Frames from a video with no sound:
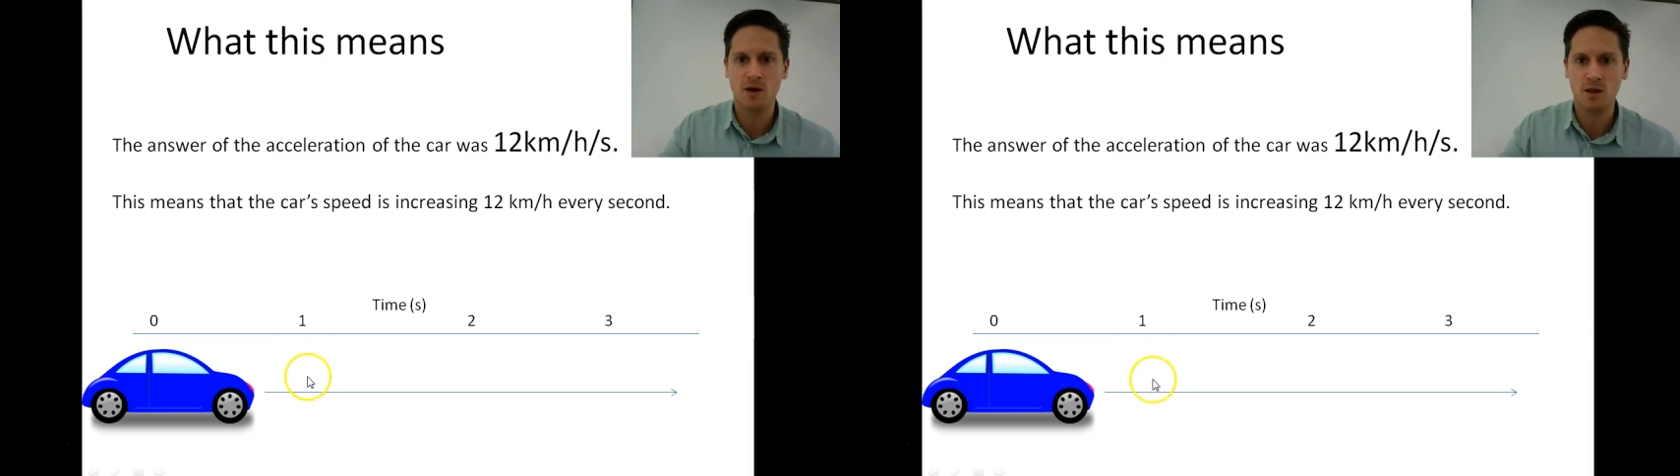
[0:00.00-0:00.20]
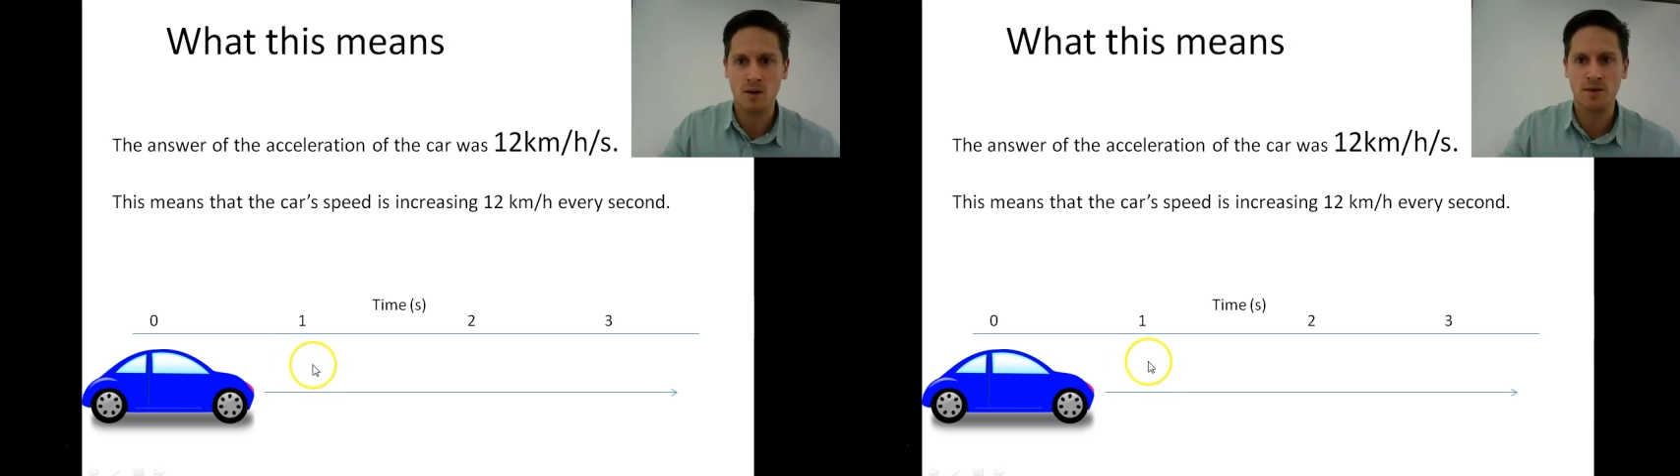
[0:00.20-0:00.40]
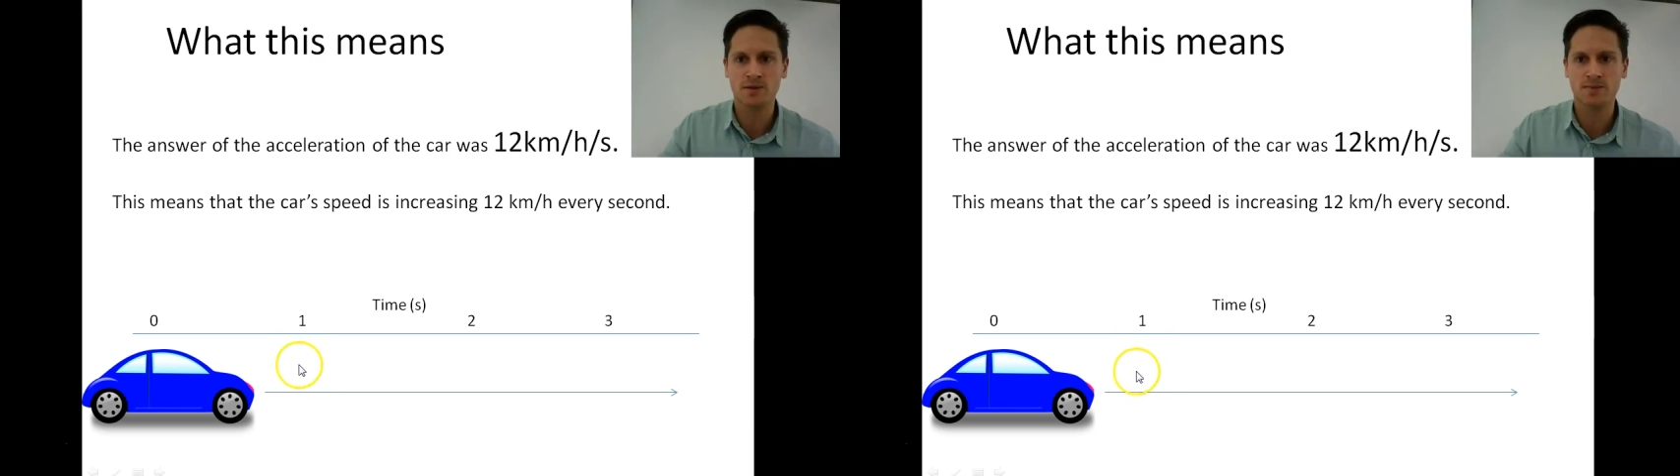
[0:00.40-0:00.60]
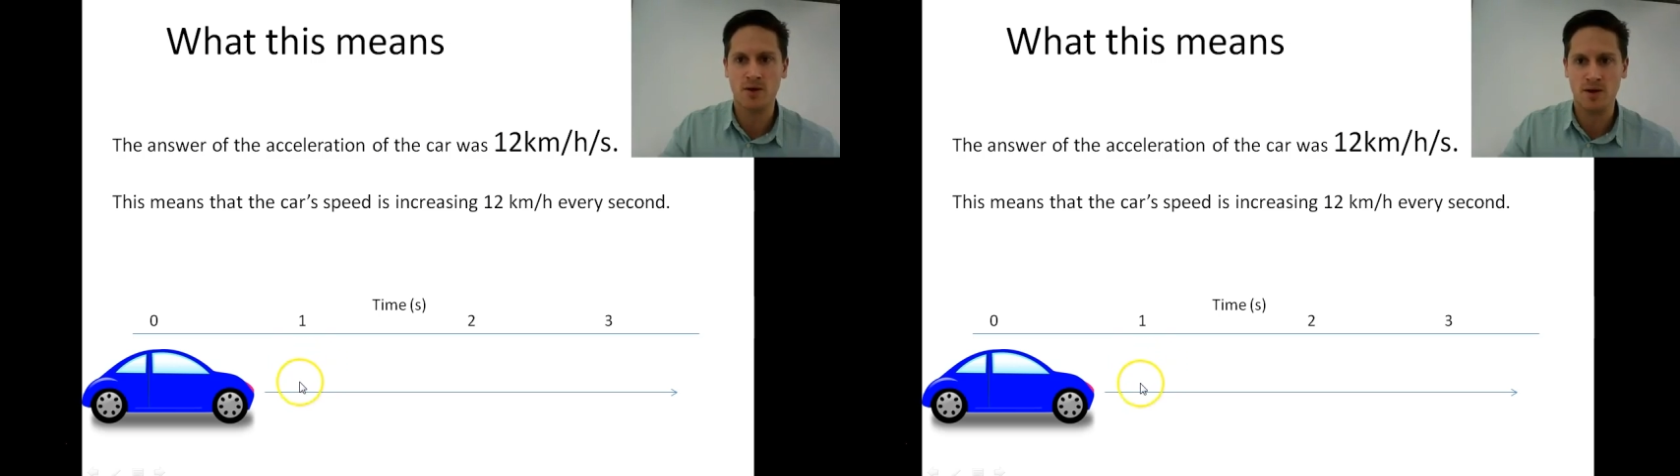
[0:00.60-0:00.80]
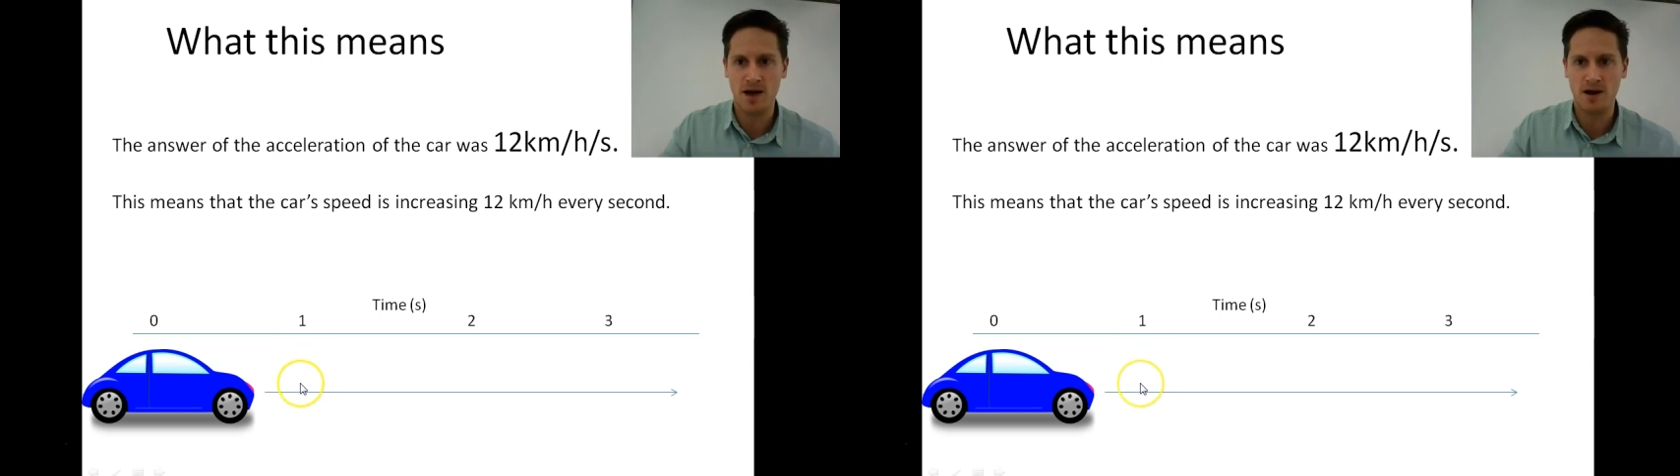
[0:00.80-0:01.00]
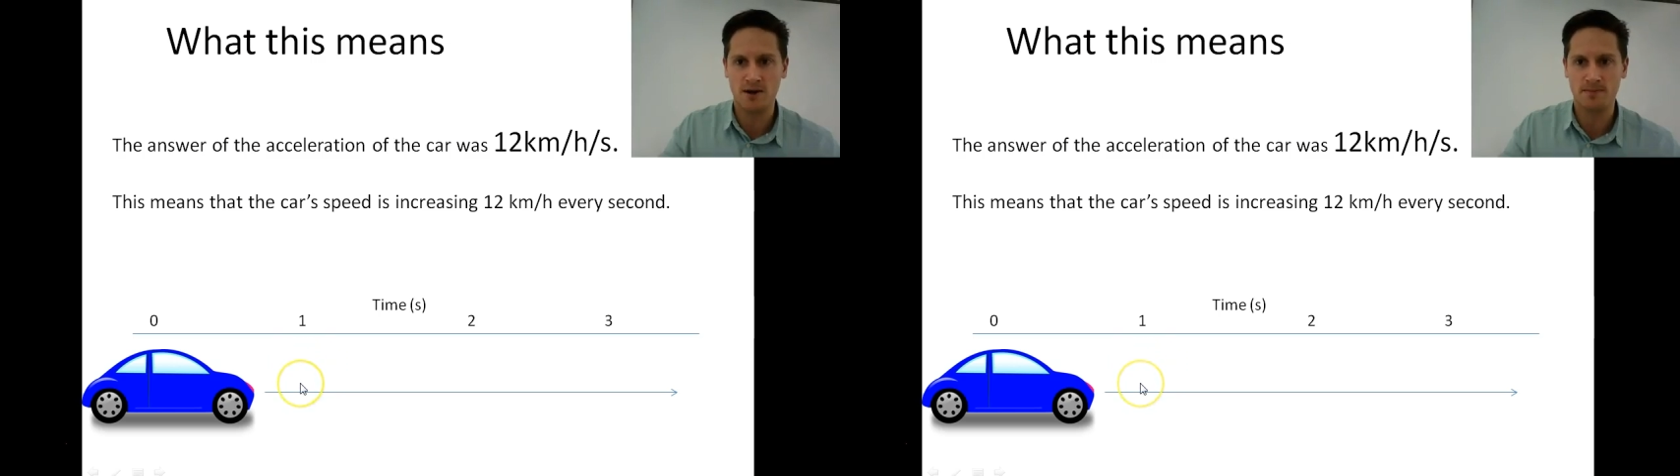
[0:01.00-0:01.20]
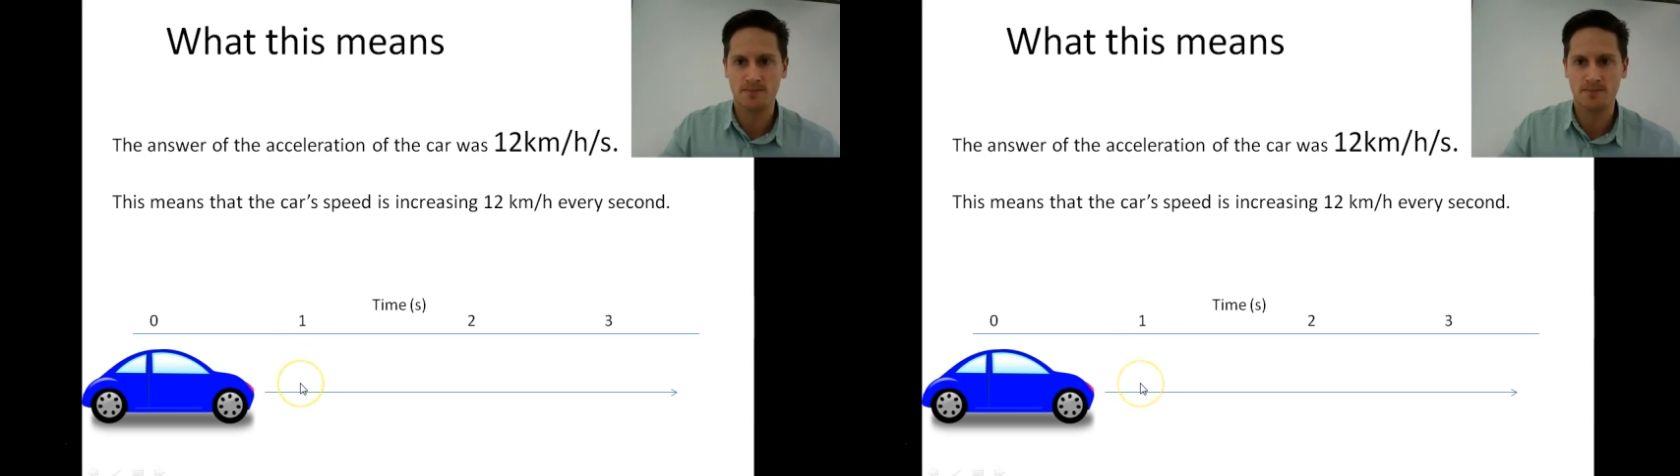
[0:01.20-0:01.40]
kilometers per hour.